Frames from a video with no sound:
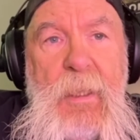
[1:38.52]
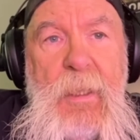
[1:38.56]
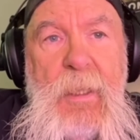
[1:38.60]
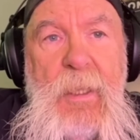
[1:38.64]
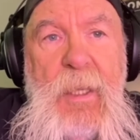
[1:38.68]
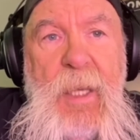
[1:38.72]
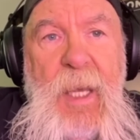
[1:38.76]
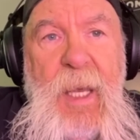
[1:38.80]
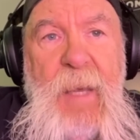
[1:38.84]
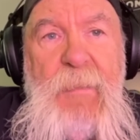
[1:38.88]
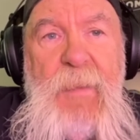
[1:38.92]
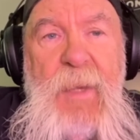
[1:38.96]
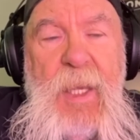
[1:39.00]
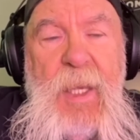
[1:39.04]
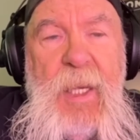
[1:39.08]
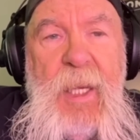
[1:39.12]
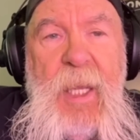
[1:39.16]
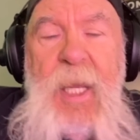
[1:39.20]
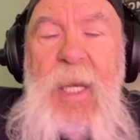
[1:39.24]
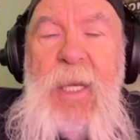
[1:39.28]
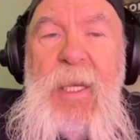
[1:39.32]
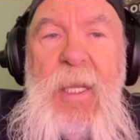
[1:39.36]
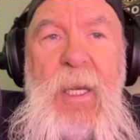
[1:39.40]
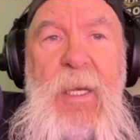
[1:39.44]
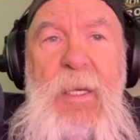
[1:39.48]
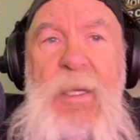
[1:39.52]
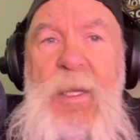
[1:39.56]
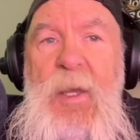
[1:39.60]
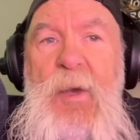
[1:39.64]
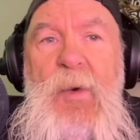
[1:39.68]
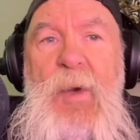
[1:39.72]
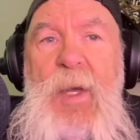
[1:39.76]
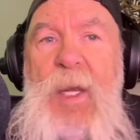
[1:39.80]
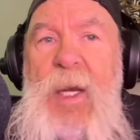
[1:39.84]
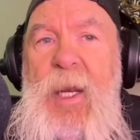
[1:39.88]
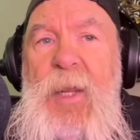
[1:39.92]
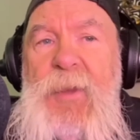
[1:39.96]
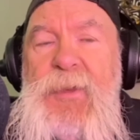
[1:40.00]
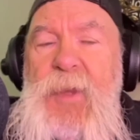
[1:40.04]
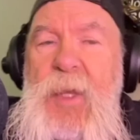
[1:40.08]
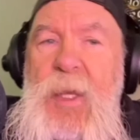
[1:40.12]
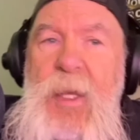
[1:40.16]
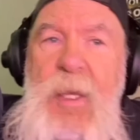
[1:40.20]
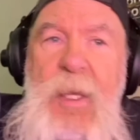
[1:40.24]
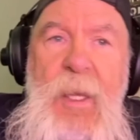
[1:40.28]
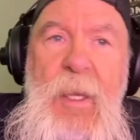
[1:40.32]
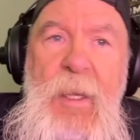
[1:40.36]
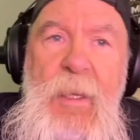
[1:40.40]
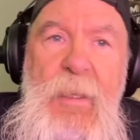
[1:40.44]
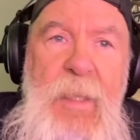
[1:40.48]
i mean he didn't do
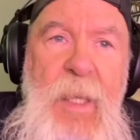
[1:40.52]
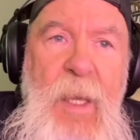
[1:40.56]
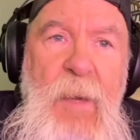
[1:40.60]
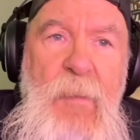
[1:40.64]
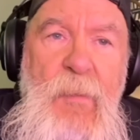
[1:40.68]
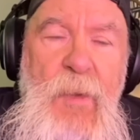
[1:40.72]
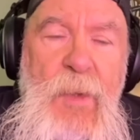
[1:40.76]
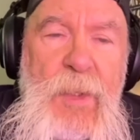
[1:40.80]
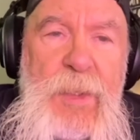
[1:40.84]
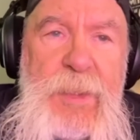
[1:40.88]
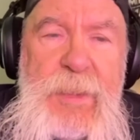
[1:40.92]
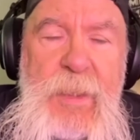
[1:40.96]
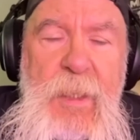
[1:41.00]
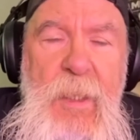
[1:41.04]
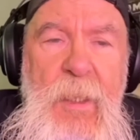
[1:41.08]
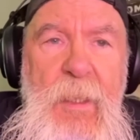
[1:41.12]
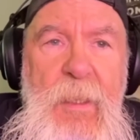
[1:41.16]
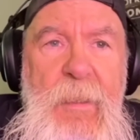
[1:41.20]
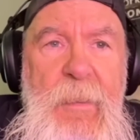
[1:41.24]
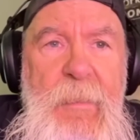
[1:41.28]
anything that was